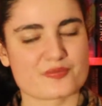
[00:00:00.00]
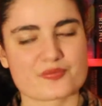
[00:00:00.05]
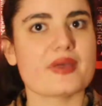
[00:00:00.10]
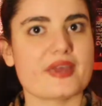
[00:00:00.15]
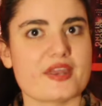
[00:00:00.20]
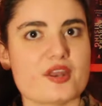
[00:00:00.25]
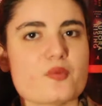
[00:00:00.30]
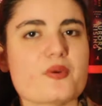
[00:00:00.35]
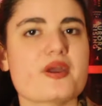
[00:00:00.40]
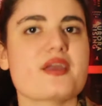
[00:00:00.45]
But
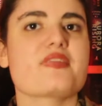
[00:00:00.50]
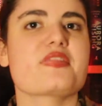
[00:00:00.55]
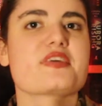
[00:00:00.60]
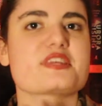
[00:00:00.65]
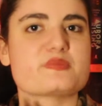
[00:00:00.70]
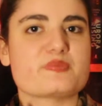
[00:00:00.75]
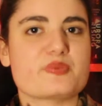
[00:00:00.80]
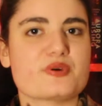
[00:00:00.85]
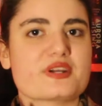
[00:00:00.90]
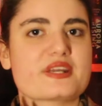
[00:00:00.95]
in a way,
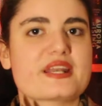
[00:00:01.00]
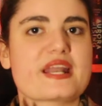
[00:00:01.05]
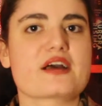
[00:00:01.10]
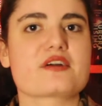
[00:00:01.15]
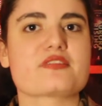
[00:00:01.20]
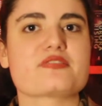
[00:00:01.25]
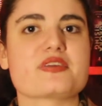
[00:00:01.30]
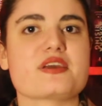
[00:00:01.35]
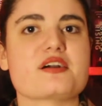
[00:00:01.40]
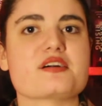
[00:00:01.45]
this book now
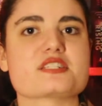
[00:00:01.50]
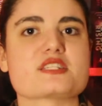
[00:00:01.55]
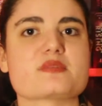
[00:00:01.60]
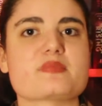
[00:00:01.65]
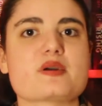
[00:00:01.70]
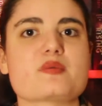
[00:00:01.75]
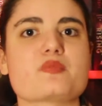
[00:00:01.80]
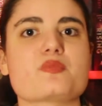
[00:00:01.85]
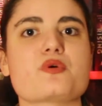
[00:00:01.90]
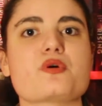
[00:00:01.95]
feels a
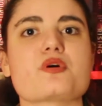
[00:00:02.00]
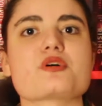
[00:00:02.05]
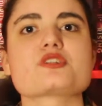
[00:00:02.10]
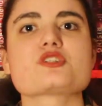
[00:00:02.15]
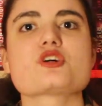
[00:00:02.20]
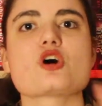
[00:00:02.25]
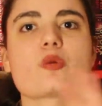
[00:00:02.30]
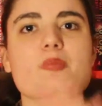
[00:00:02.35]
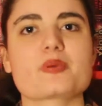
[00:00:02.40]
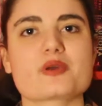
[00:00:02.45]
bit more
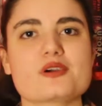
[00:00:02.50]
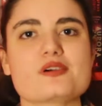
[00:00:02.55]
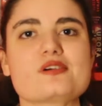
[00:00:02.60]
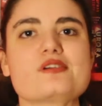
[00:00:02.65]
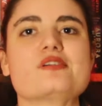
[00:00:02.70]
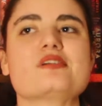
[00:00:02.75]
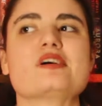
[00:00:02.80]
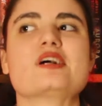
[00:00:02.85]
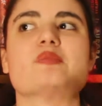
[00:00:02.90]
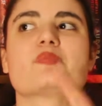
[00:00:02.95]

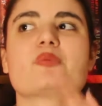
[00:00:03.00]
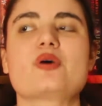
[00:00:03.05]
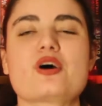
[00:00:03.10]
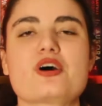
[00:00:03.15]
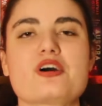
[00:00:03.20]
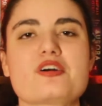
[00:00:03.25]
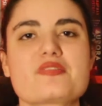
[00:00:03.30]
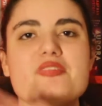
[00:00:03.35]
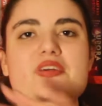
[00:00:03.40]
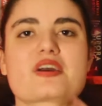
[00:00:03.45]
topical and
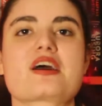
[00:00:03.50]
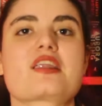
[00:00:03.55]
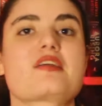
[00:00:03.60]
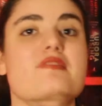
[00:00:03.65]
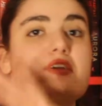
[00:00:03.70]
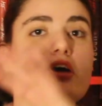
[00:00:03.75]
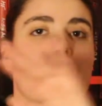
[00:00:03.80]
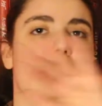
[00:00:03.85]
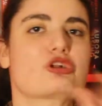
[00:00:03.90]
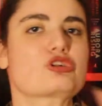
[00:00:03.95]
part of the kind of
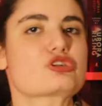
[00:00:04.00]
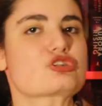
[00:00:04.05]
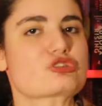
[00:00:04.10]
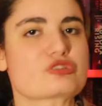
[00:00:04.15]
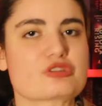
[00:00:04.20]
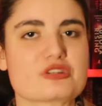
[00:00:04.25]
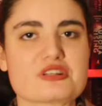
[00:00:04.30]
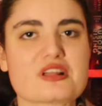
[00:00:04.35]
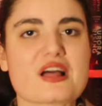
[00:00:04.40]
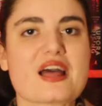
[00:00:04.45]

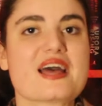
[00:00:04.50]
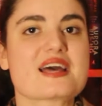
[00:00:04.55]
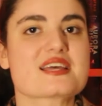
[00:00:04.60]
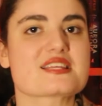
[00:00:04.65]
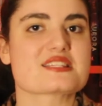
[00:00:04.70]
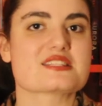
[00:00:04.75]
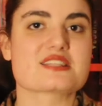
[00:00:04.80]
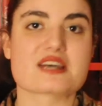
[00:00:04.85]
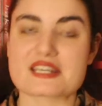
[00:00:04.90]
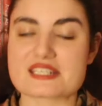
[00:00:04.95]
cultural
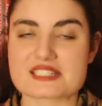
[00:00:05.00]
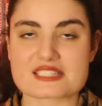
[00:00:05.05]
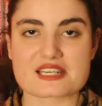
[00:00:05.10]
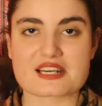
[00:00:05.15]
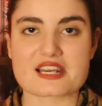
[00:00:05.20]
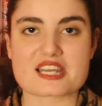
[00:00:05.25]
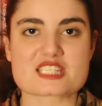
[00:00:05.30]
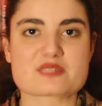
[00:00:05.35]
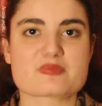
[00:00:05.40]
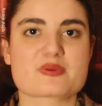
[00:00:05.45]

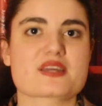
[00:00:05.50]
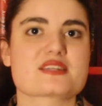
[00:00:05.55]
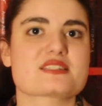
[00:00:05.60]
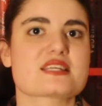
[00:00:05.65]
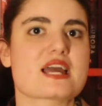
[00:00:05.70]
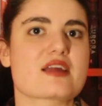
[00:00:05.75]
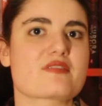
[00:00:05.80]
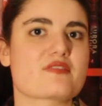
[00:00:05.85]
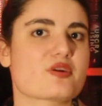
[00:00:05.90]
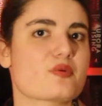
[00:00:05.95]
zeitgeist because
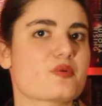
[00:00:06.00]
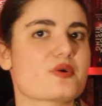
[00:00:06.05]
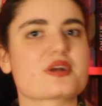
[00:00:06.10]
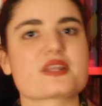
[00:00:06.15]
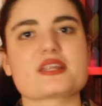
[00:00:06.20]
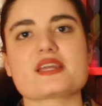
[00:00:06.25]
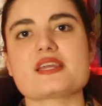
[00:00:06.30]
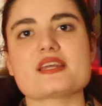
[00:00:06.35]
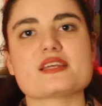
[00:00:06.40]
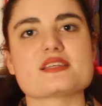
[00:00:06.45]
everyone
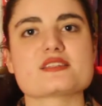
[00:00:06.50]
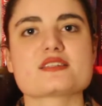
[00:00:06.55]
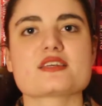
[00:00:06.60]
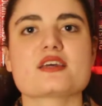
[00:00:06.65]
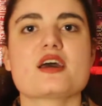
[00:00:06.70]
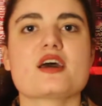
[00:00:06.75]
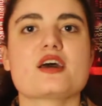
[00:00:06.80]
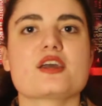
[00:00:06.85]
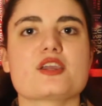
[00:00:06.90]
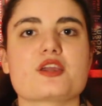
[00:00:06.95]
is,
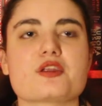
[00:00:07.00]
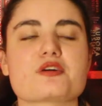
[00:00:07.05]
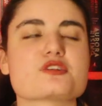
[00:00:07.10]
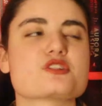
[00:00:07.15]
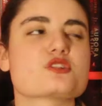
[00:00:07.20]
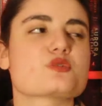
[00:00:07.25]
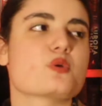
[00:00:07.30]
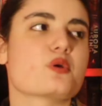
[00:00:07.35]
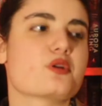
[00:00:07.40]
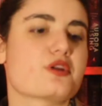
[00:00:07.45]
you know,
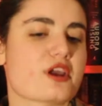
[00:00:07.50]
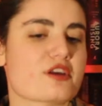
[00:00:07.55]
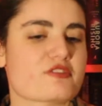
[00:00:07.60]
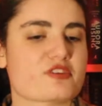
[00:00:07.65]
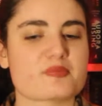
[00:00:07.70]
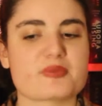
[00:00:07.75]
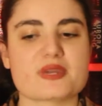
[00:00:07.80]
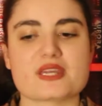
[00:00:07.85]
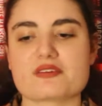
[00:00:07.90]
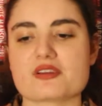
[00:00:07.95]
swooning over
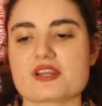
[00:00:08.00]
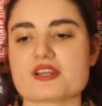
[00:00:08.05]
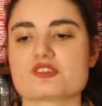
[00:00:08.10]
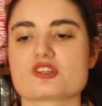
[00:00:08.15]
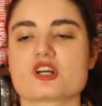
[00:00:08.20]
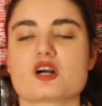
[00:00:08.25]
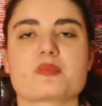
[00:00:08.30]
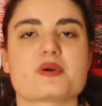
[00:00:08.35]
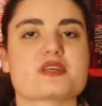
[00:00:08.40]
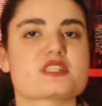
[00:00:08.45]
period
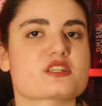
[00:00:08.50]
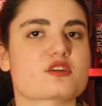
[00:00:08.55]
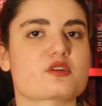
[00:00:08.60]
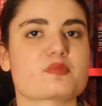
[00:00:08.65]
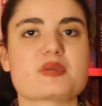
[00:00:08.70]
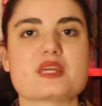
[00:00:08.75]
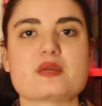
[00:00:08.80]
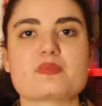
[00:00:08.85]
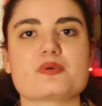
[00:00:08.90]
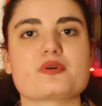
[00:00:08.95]
dramas. There are
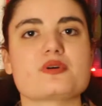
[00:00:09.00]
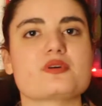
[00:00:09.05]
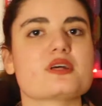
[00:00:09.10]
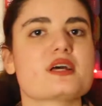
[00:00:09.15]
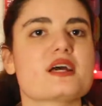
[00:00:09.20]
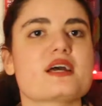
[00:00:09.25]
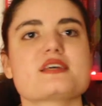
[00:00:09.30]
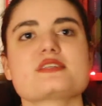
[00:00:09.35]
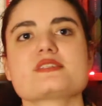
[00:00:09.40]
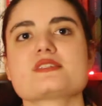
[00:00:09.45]
people
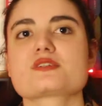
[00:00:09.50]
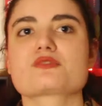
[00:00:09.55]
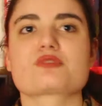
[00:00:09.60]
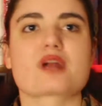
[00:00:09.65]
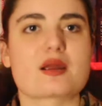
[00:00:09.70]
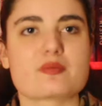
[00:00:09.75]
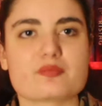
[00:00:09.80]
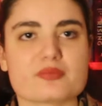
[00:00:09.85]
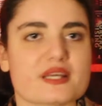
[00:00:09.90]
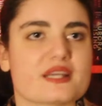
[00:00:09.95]

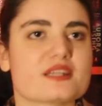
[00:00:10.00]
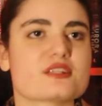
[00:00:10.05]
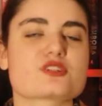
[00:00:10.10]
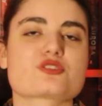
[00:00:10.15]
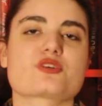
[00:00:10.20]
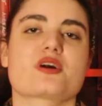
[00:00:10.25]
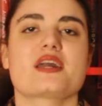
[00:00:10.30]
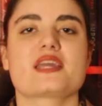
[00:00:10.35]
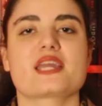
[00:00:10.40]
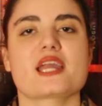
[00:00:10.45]
scrambling to
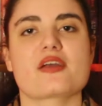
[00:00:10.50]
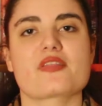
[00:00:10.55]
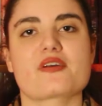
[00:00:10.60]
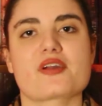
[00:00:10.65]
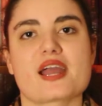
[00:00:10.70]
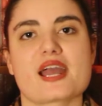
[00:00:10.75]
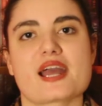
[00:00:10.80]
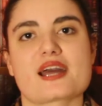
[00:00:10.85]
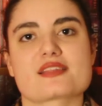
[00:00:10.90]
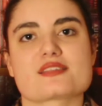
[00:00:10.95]
try and get their
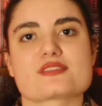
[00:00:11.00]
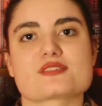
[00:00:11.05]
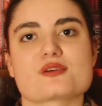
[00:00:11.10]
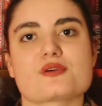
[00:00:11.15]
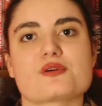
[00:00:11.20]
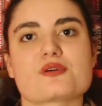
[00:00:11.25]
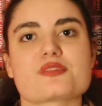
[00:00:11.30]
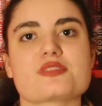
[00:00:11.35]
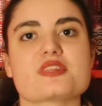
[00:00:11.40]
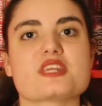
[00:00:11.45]
hands
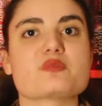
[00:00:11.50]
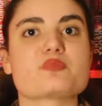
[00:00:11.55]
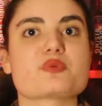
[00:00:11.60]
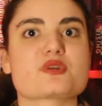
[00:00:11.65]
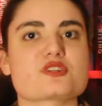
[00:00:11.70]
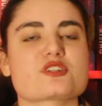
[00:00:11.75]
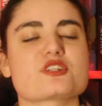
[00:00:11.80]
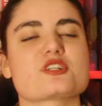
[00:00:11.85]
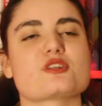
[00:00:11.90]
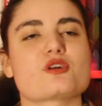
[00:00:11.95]
on the
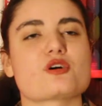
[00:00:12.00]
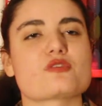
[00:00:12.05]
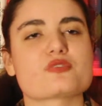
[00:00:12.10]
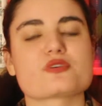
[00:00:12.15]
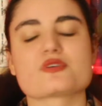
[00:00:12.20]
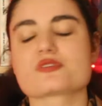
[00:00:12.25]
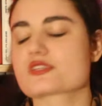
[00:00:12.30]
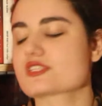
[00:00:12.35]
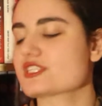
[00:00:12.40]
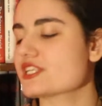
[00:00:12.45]
Bridgerton
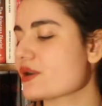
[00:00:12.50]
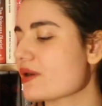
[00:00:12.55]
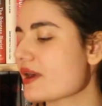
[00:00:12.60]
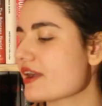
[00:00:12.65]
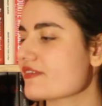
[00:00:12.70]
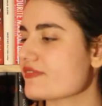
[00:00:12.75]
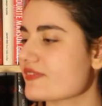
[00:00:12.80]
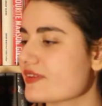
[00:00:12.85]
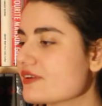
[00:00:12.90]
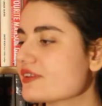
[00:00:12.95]
novels. So I
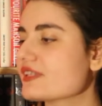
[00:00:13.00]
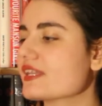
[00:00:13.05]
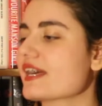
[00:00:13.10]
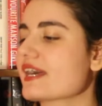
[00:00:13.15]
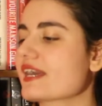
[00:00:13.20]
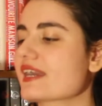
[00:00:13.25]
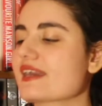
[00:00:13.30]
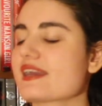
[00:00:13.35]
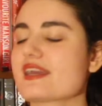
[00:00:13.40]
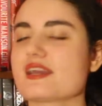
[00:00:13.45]
feel
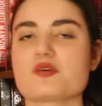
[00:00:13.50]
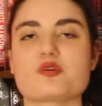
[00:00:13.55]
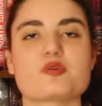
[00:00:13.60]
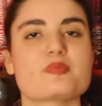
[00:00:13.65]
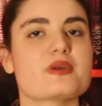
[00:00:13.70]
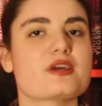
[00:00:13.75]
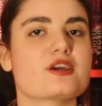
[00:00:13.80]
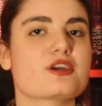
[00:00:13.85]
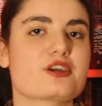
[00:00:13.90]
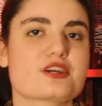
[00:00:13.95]
like it will
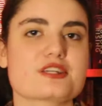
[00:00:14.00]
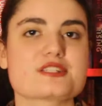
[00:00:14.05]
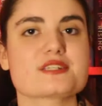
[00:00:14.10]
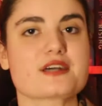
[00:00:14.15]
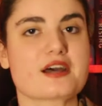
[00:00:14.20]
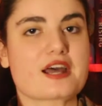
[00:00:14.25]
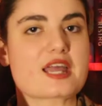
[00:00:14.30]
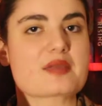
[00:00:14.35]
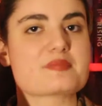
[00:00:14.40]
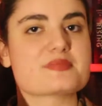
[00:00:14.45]
be a good
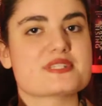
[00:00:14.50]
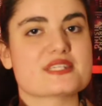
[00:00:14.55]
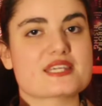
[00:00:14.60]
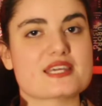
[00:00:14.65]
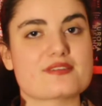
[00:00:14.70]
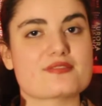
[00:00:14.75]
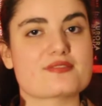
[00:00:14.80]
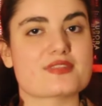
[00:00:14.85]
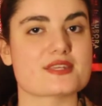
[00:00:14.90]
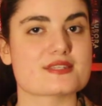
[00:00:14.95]
time to
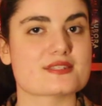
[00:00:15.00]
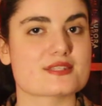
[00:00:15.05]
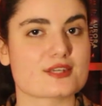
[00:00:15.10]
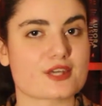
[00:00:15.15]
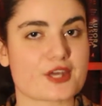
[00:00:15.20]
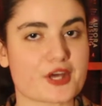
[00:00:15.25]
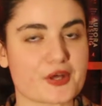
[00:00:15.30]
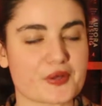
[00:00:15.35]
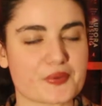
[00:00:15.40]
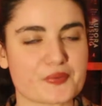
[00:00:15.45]
give this a
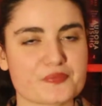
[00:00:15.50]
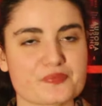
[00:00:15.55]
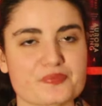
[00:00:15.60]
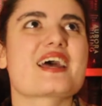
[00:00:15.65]
go.